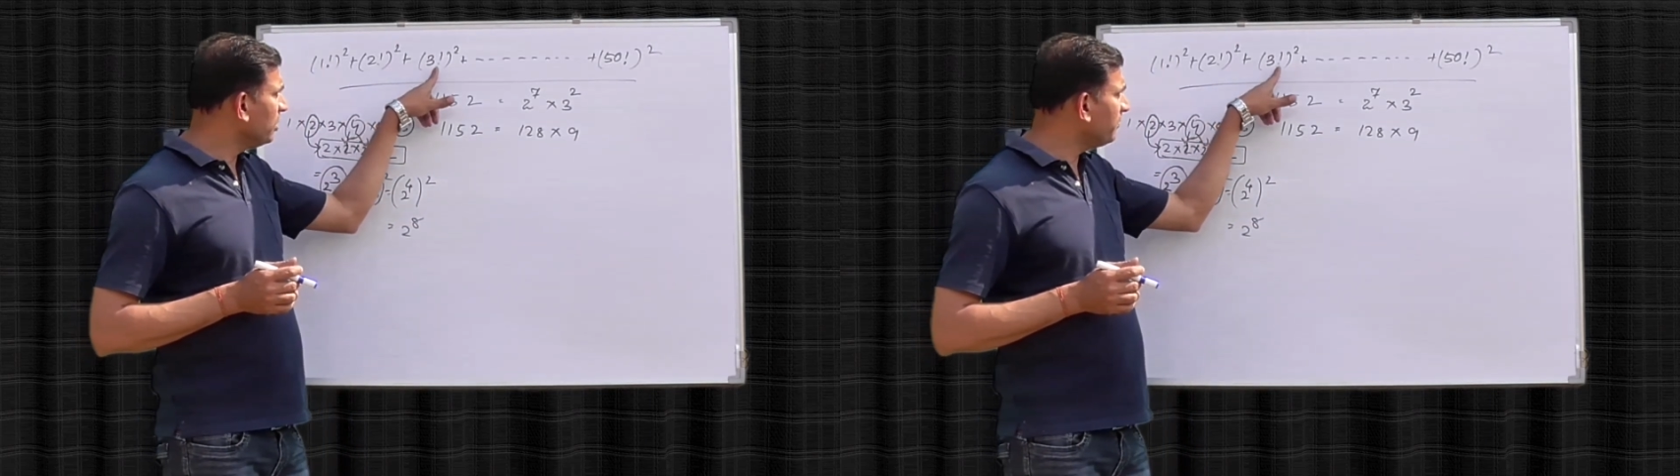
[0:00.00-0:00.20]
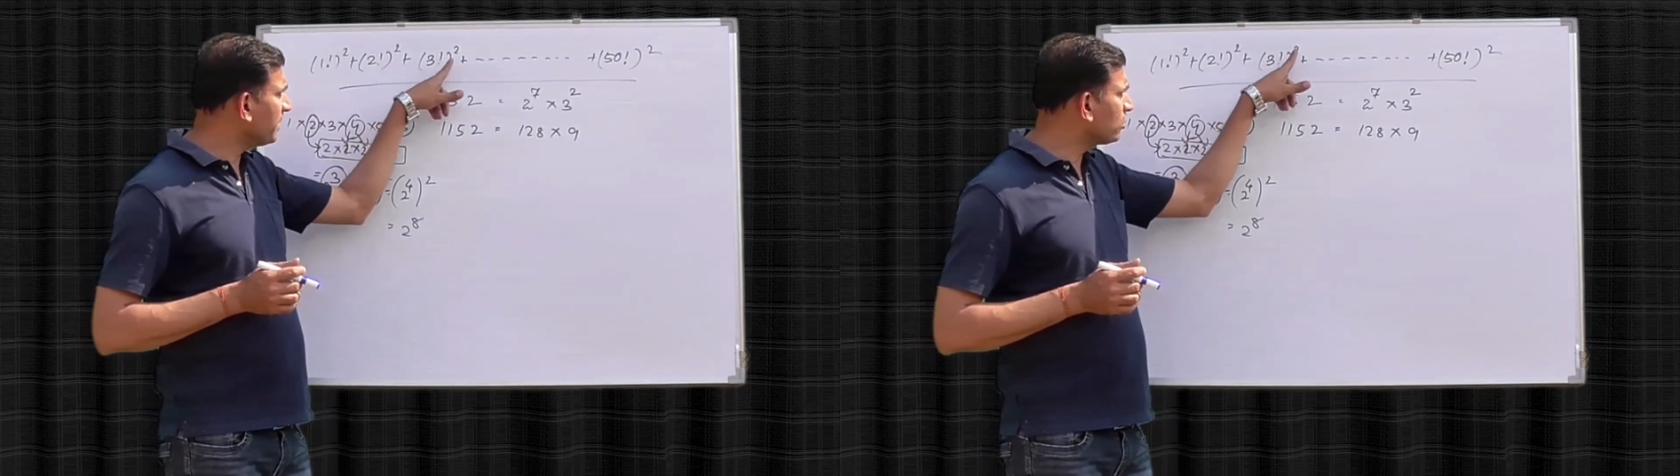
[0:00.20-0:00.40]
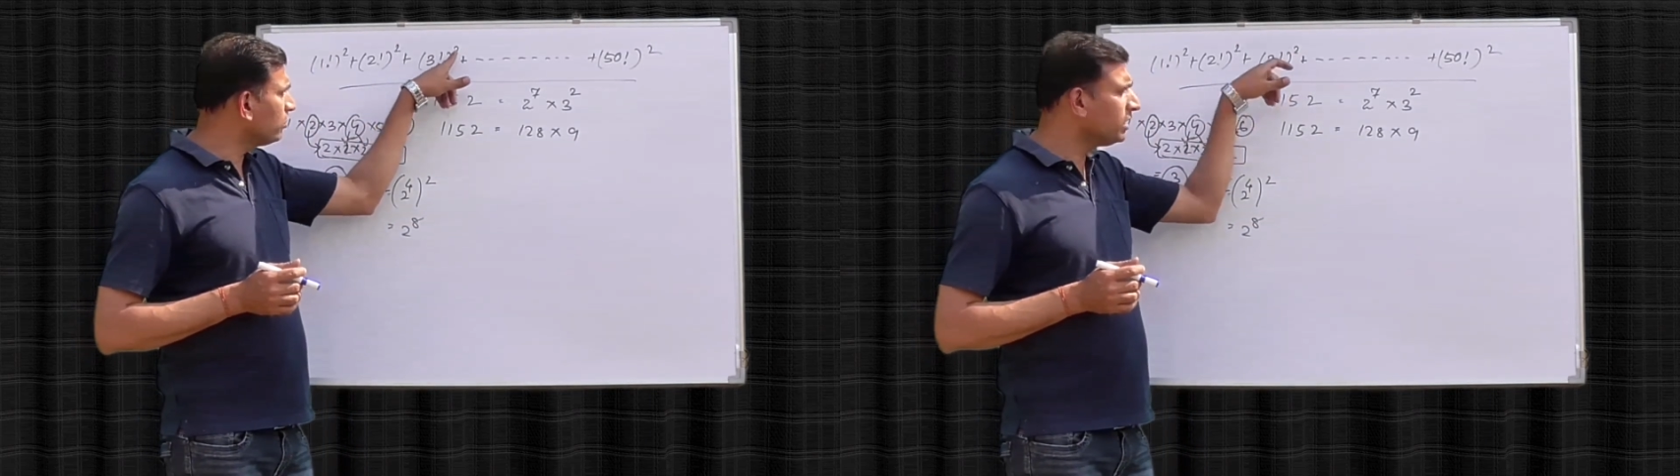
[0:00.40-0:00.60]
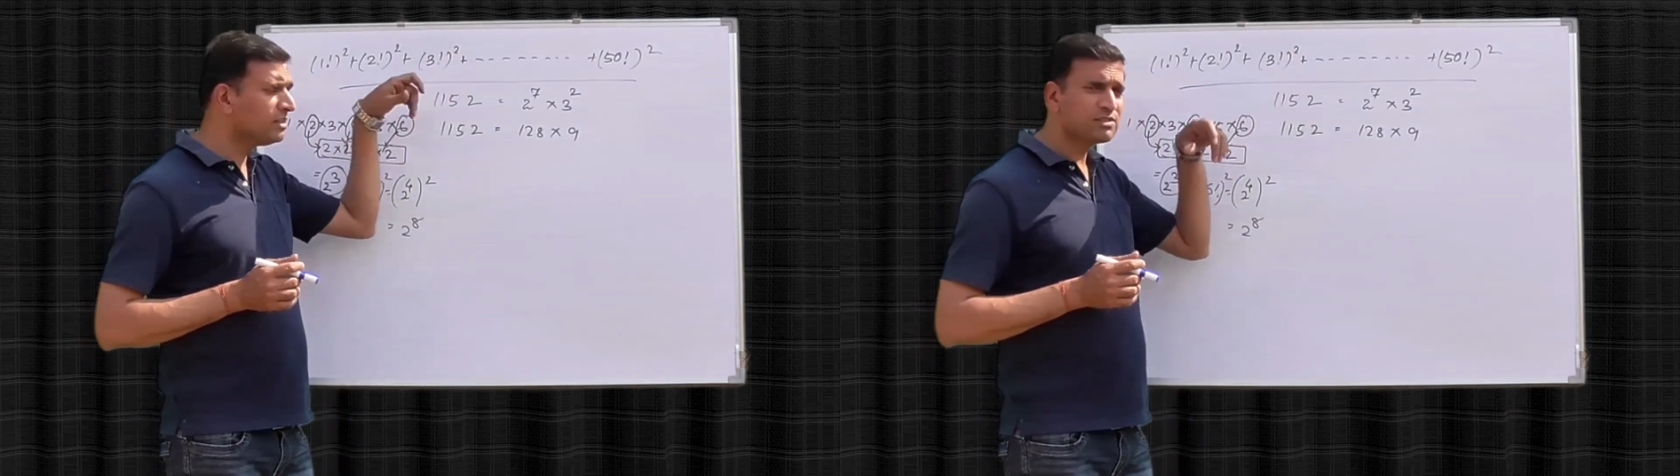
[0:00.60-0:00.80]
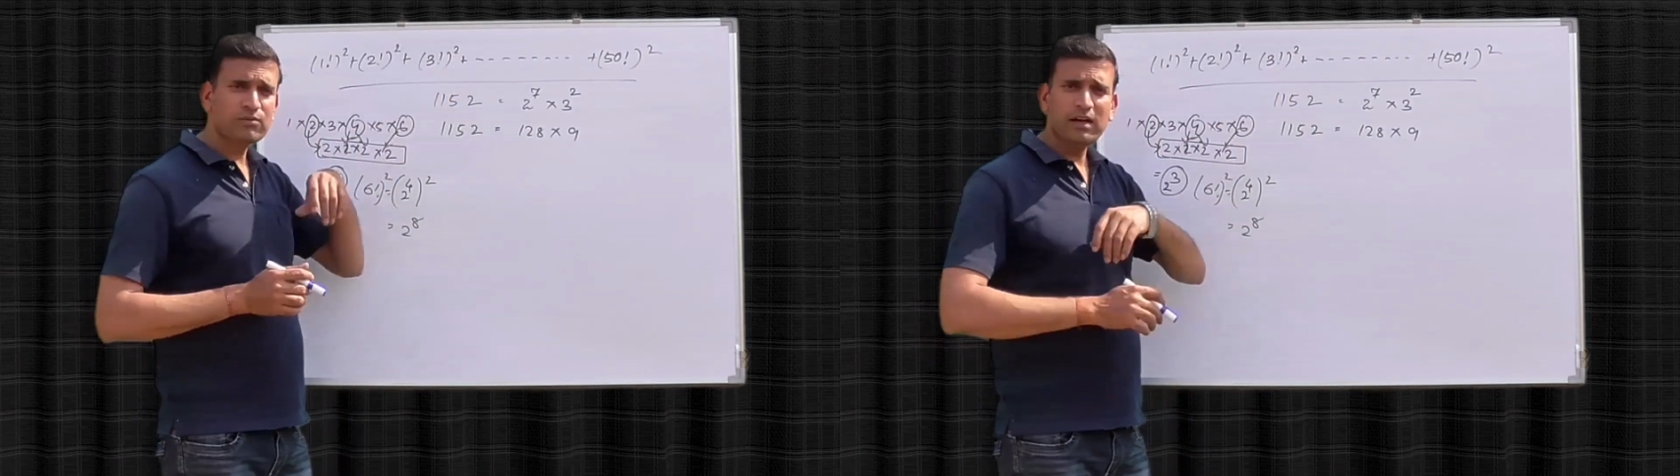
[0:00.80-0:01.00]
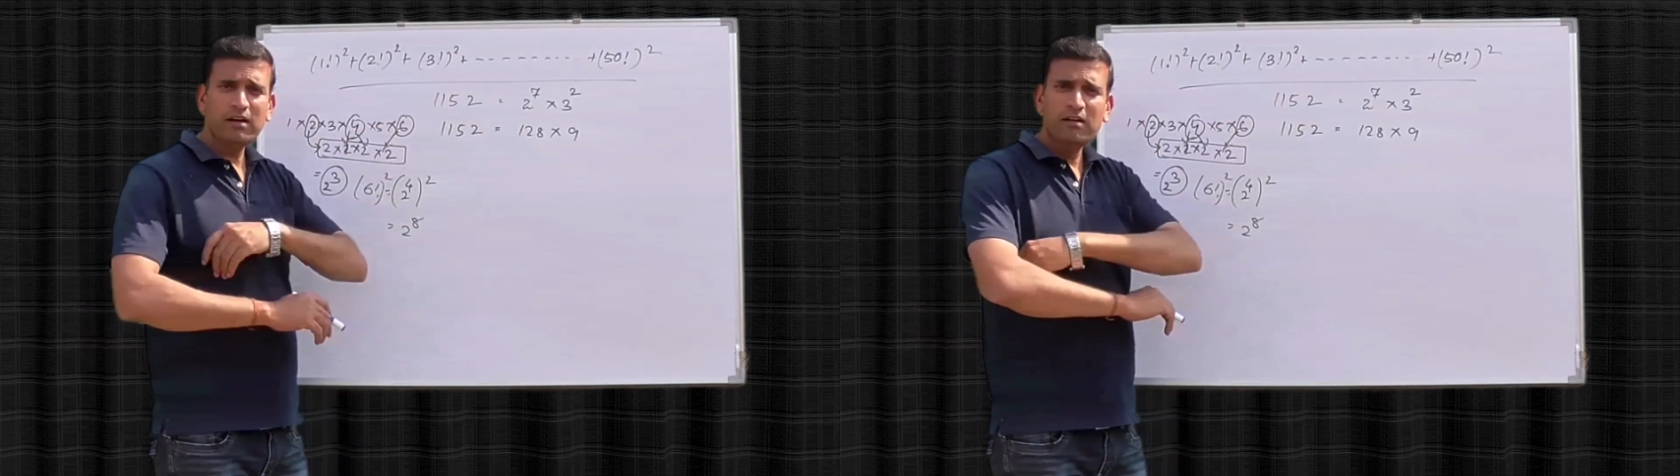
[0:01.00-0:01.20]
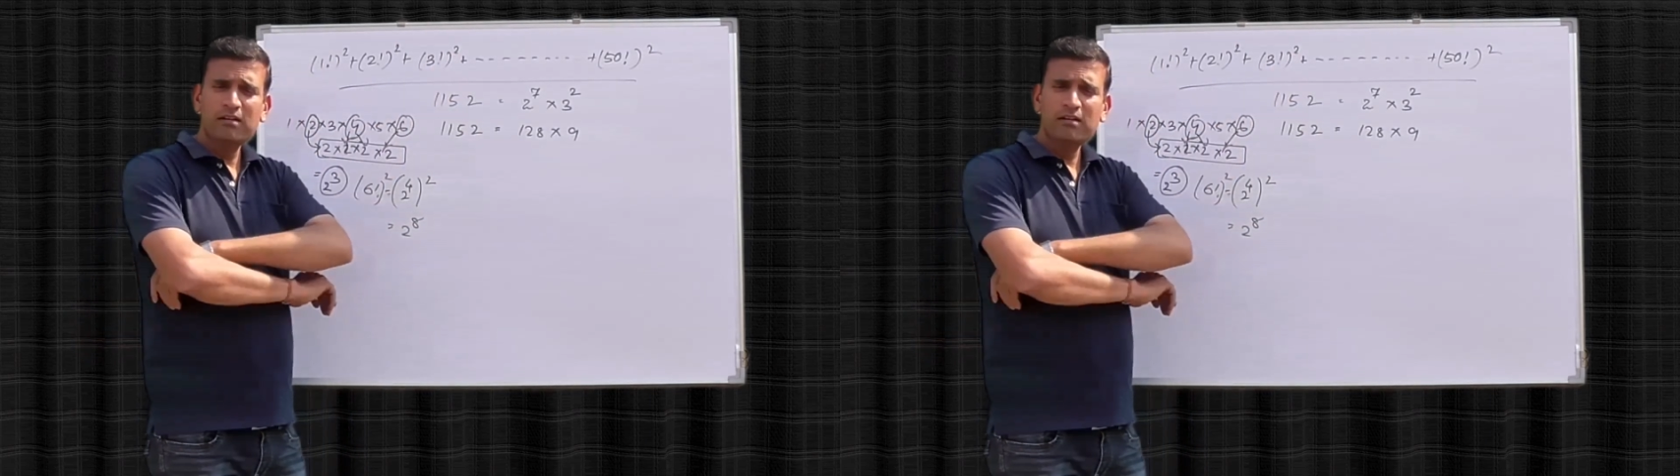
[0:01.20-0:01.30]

3 factorial square.